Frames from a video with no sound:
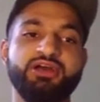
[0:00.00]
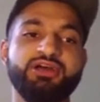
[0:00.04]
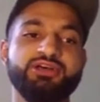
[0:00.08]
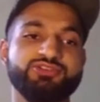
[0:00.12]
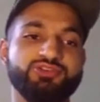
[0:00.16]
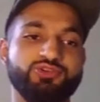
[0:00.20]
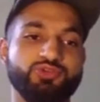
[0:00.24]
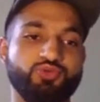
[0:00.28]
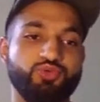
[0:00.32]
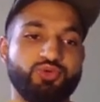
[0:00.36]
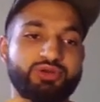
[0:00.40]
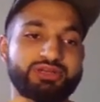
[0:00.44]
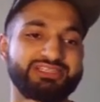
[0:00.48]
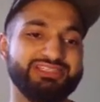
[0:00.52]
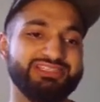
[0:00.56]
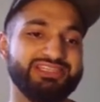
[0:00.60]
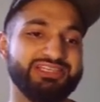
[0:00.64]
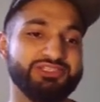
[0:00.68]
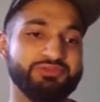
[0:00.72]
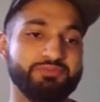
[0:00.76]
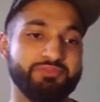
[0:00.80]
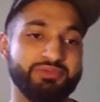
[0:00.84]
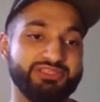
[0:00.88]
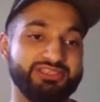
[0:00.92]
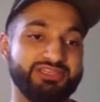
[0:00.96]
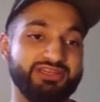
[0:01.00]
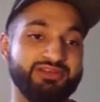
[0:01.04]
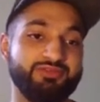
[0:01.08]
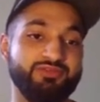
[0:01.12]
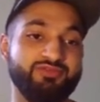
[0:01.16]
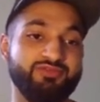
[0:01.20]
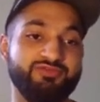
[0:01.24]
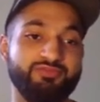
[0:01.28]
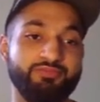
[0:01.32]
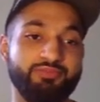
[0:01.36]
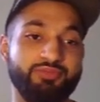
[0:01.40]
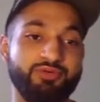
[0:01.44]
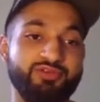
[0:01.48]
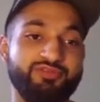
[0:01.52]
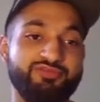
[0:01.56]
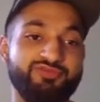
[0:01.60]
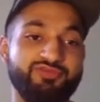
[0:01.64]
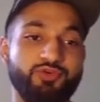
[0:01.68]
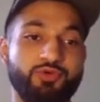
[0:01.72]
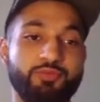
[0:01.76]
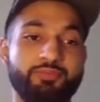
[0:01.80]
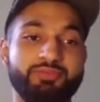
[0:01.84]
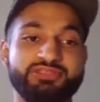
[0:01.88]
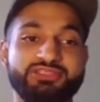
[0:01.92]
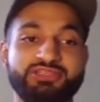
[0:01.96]
So twenty-six point
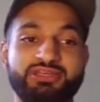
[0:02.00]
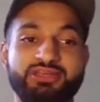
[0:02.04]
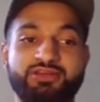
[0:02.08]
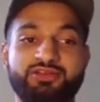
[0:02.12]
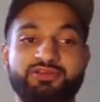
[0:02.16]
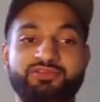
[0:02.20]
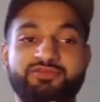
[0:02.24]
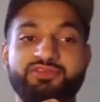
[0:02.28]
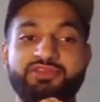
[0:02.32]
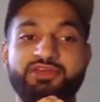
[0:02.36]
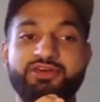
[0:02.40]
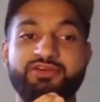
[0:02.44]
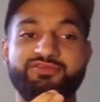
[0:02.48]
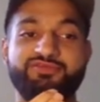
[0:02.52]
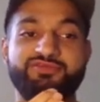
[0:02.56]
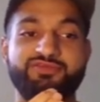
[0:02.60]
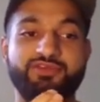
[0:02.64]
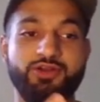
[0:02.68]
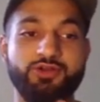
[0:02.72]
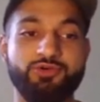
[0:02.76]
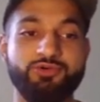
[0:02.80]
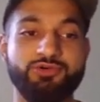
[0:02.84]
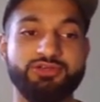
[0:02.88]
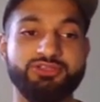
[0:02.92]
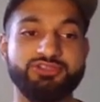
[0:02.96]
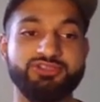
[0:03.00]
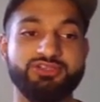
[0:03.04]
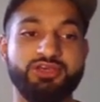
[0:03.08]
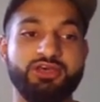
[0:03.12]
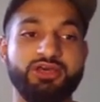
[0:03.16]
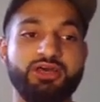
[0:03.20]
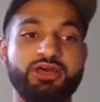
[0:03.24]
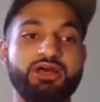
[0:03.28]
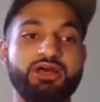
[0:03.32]
four percent of their followers